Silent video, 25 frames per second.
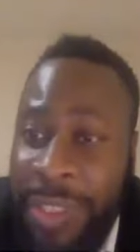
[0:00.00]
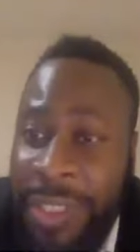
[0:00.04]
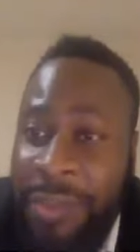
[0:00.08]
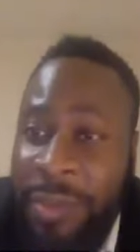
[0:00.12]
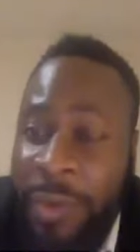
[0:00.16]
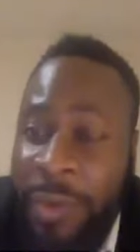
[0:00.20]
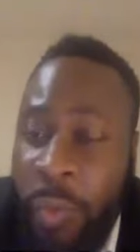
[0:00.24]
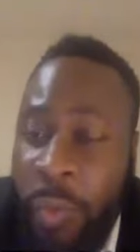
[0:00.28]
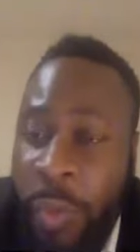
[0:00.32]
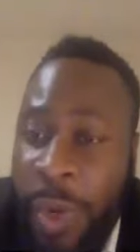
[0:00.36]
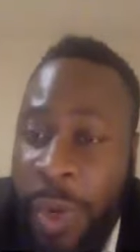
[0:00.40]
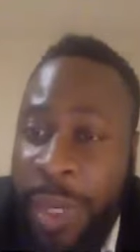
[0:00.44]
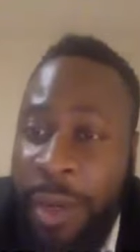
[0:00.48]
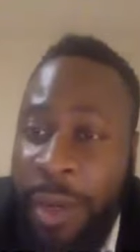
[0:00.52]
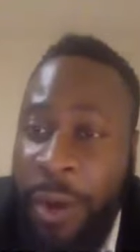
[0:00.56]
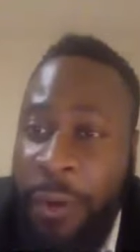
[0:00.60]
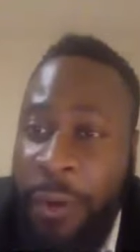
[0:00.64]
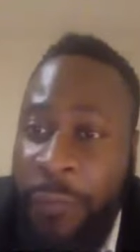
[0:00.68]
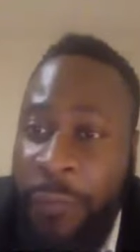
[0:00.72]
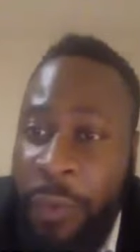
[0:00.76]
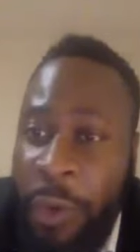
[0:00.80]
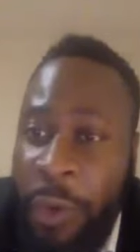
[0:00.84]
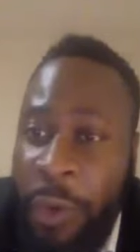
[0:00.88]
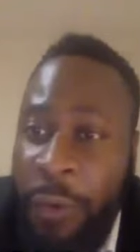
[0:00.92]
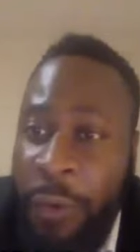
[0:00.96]
is the will
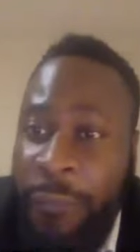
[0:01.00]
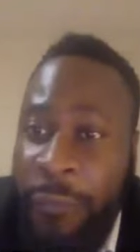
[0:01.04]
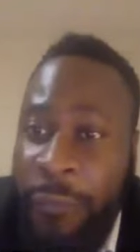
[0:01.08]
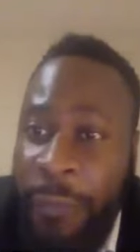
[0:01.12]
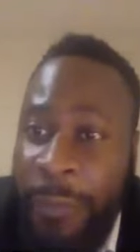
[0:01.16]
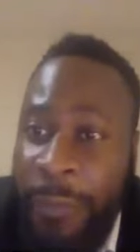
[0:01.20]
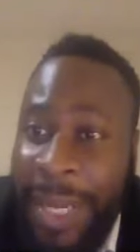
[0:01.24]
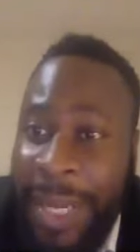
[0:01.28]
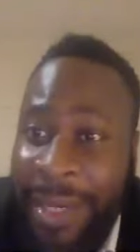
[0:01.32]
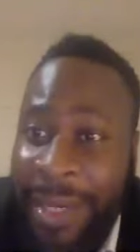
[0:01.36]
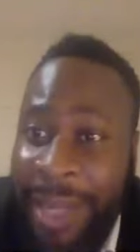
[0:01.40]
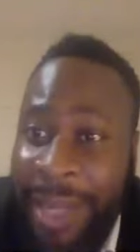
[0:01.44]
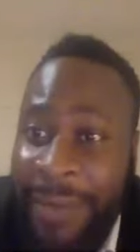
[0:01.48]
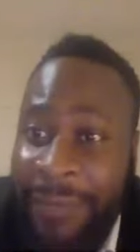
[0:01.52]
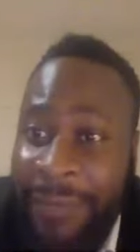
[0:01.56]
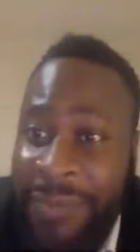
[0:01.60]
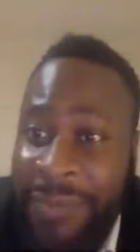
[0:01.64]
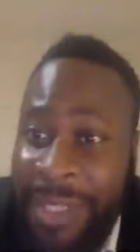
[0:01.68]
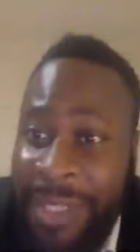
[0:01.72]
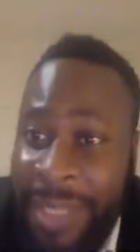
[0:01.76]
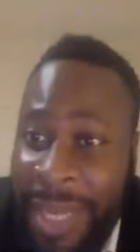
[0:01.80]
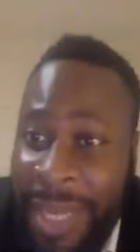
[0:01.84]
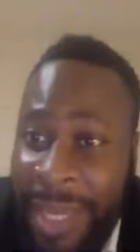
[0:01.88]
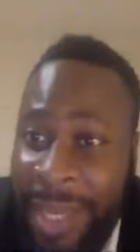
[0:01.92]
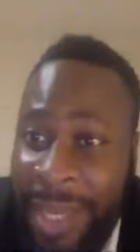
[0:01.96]
of God for my life
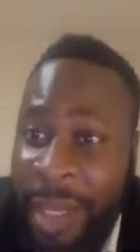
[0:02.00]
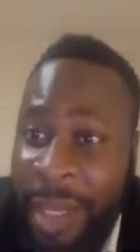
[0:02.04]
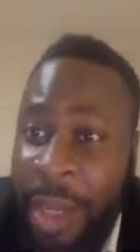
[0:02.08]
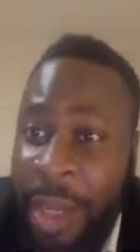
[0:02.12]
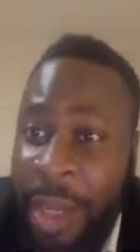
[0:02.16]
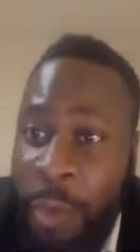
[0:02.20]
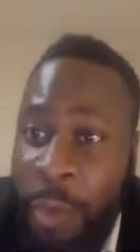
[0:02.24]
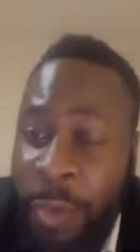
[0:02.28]
today.